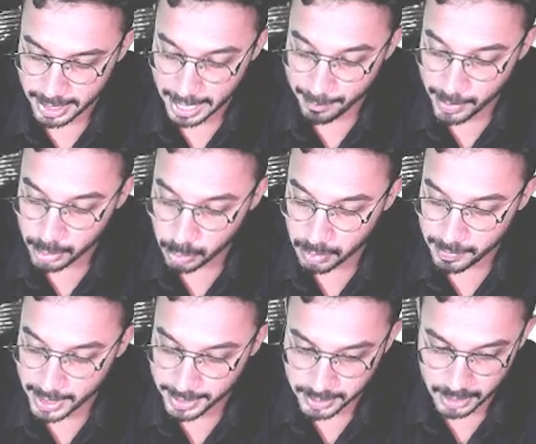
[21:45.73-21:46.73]

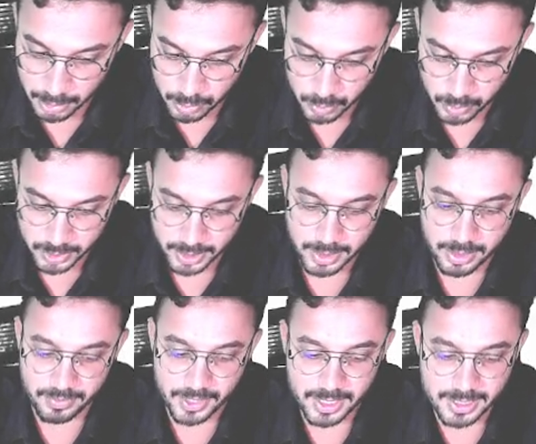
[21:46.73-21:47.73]
Hematoma is
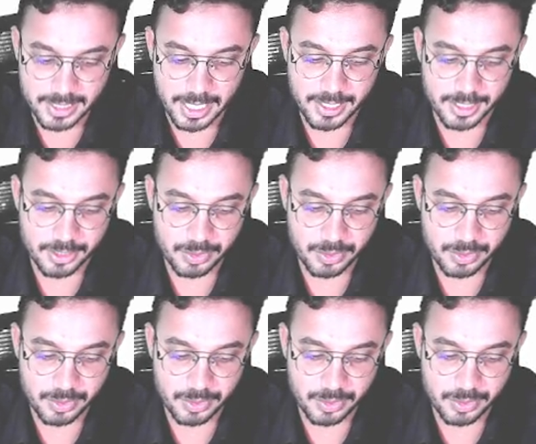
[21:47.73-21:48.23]
associated with the jaundice.